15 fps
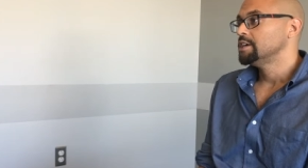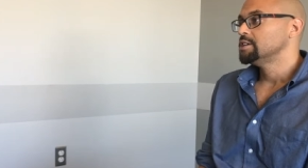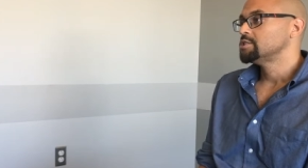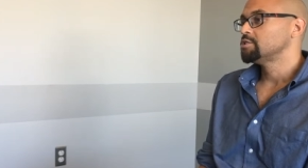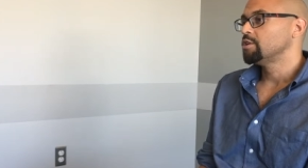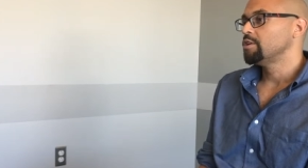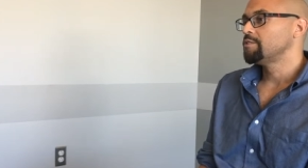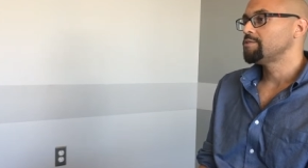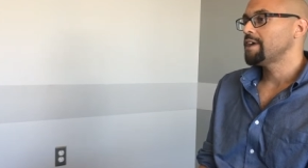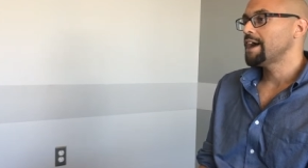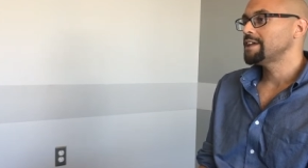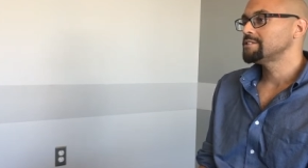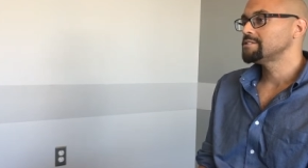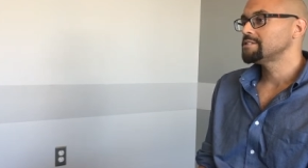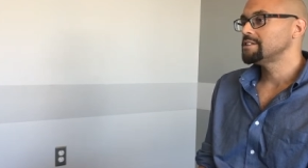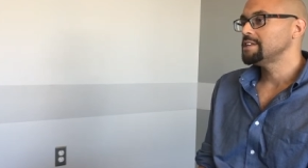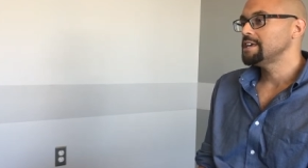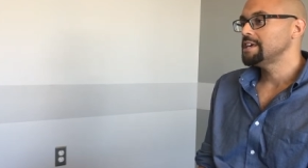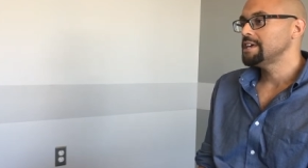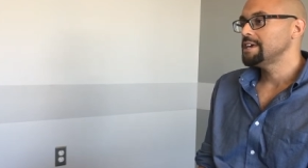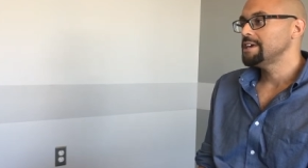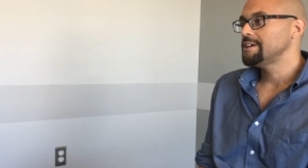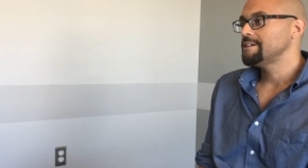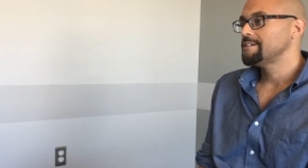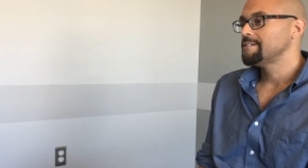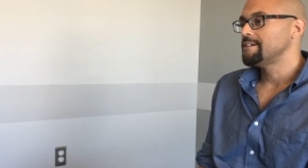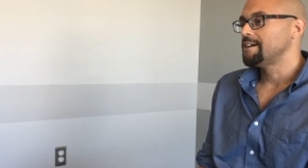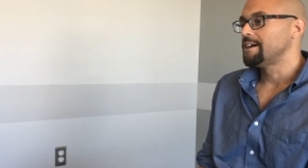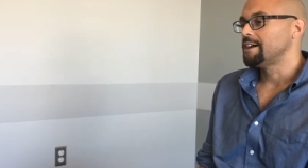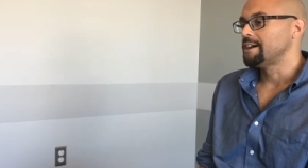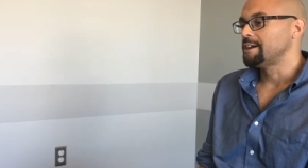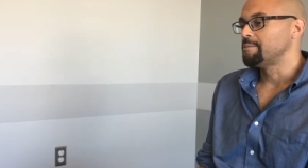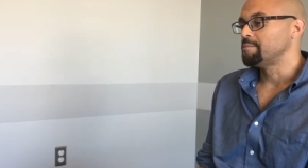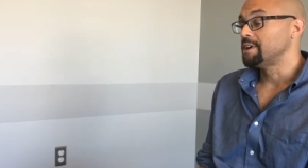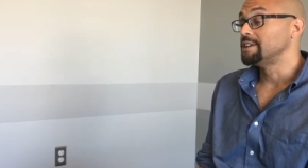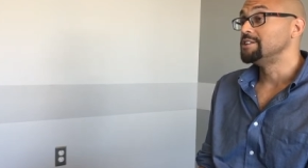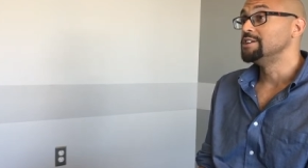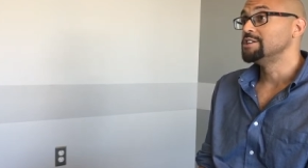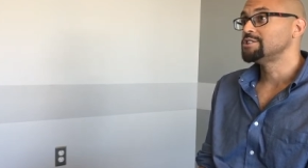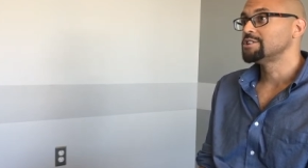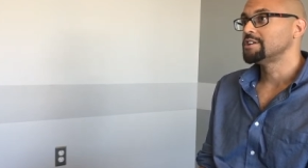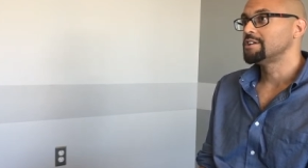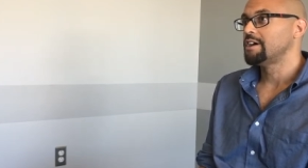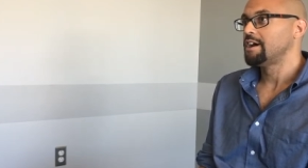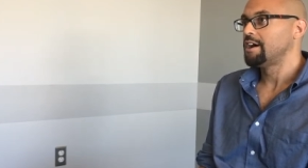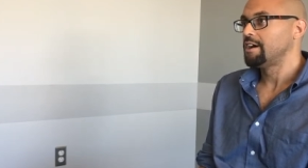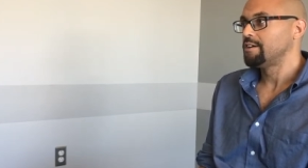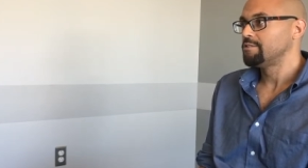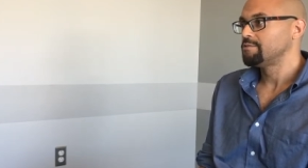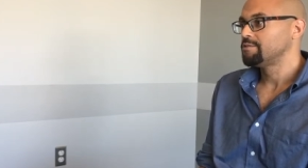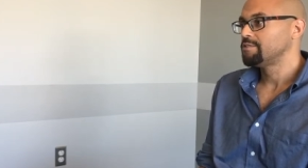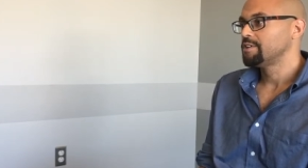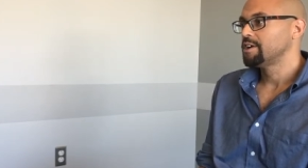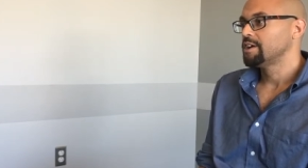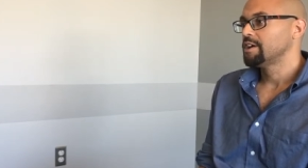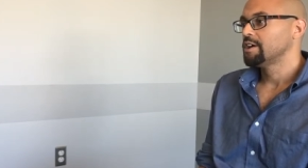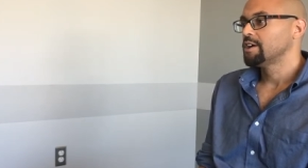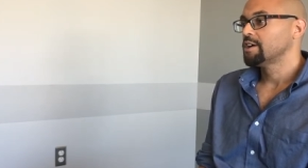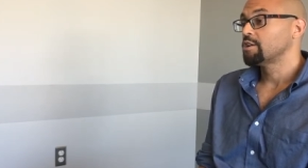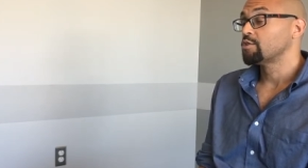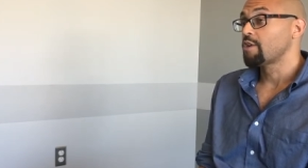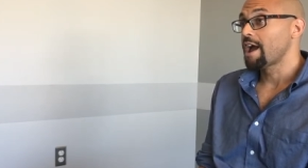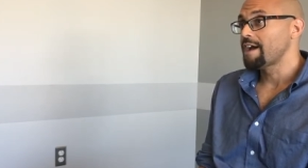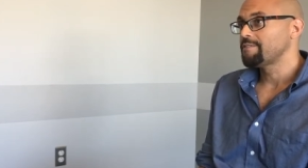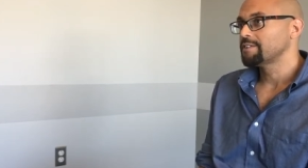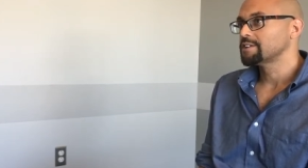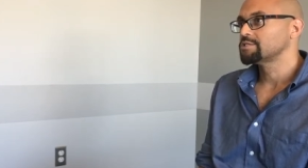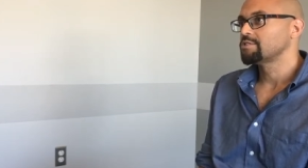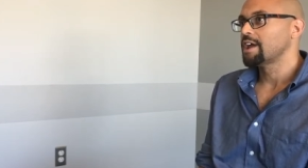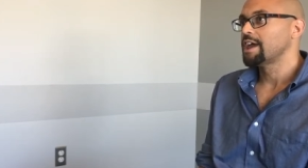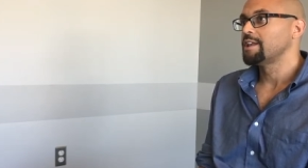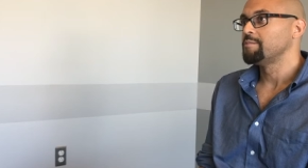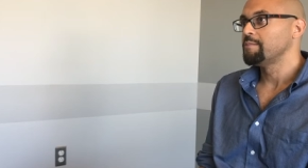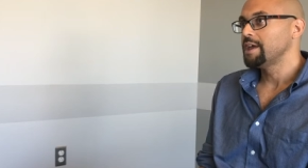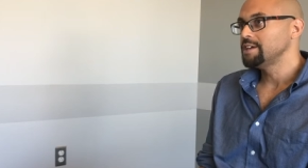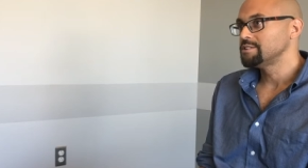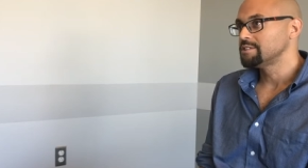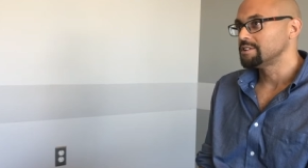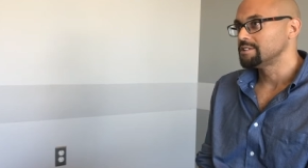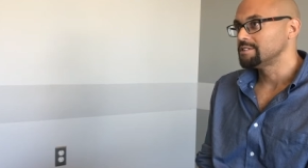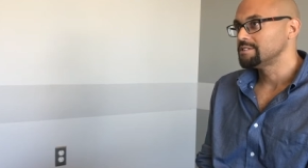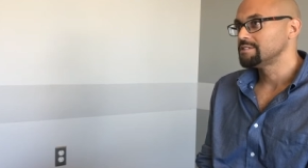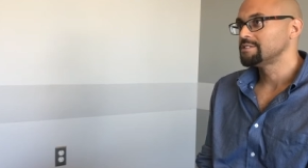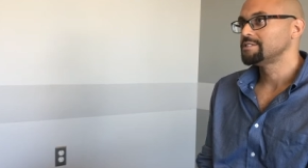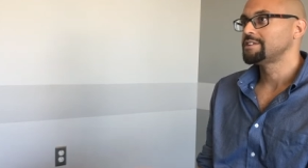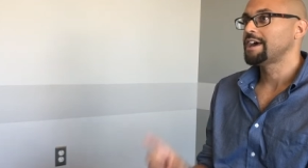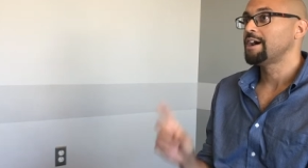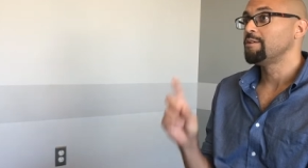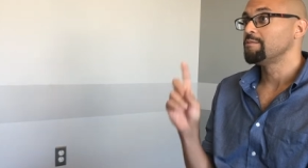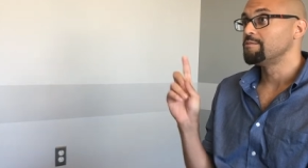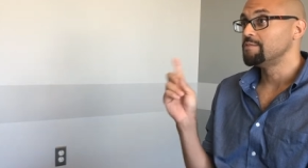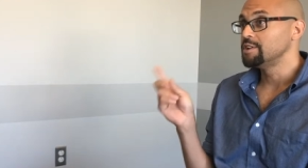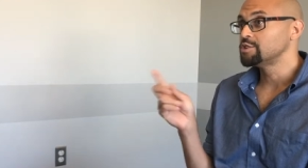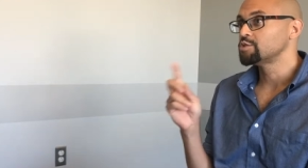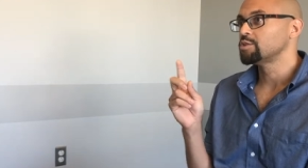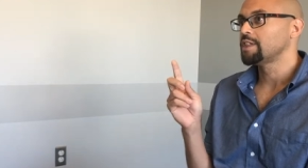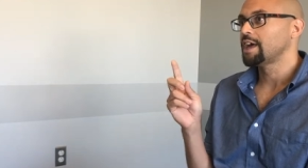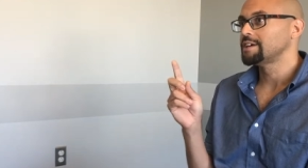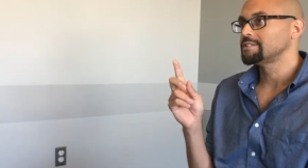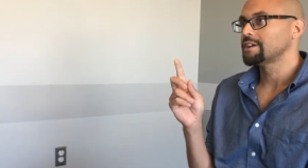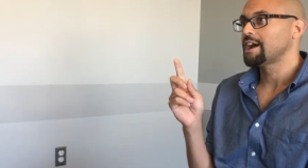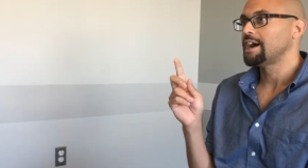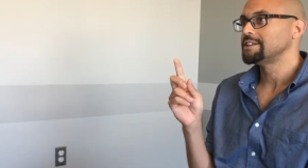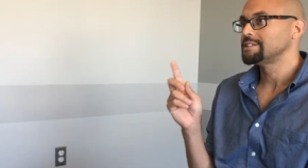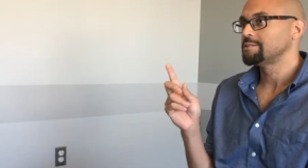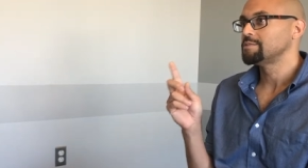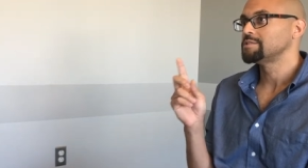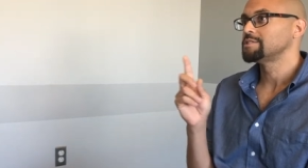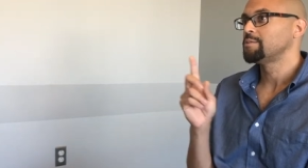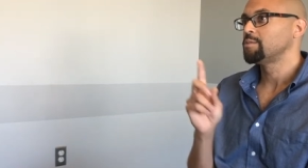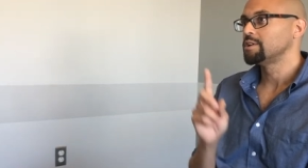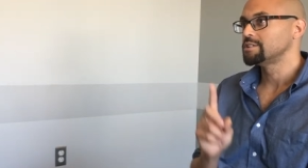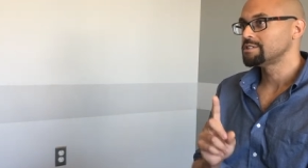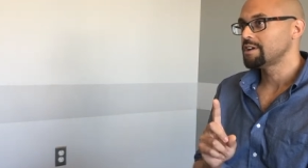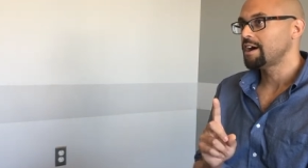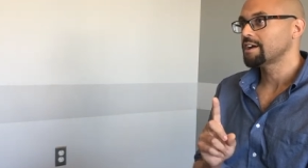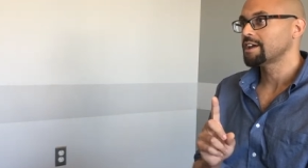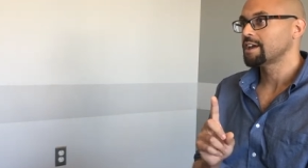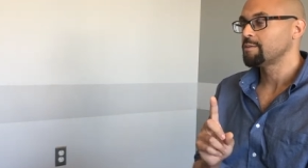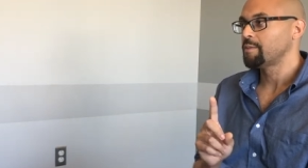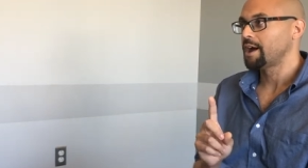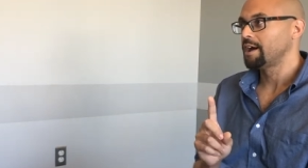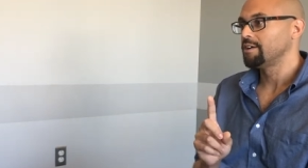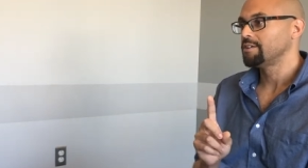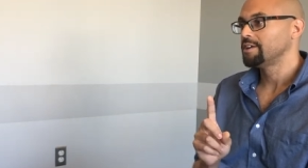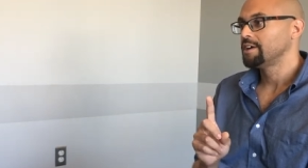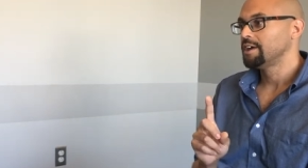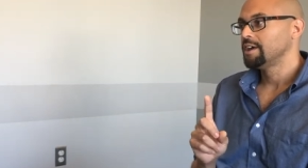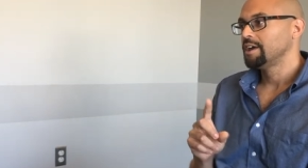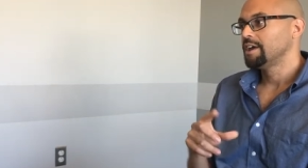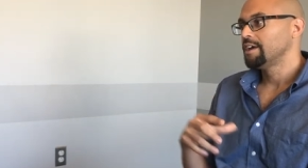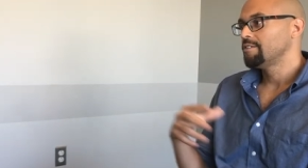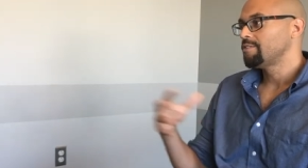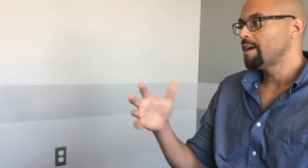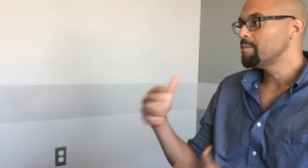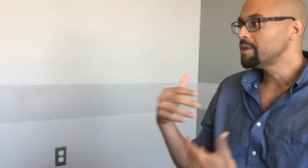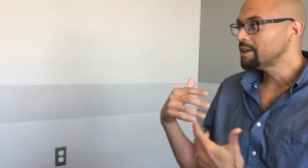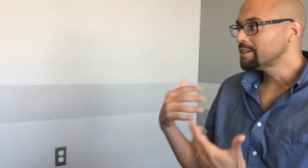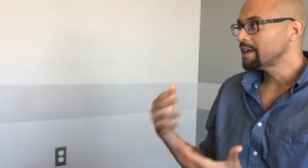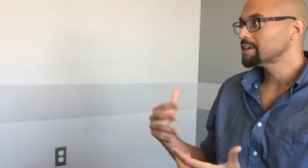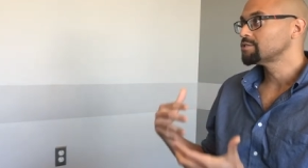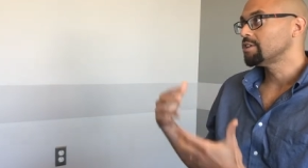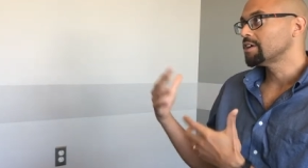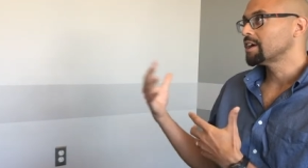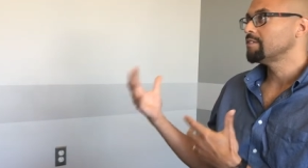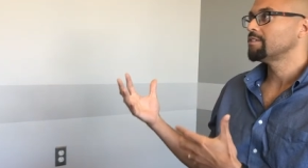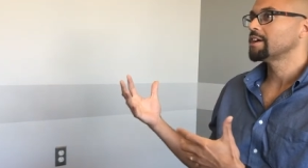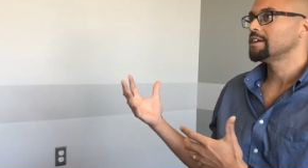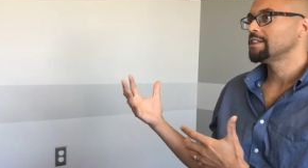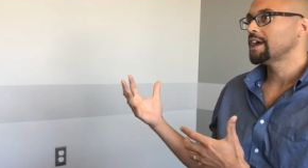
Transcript: So if that's the uh, addition of graphics or animations to help visualize a concept that someone is talking about, if I'm in a lecture am giving a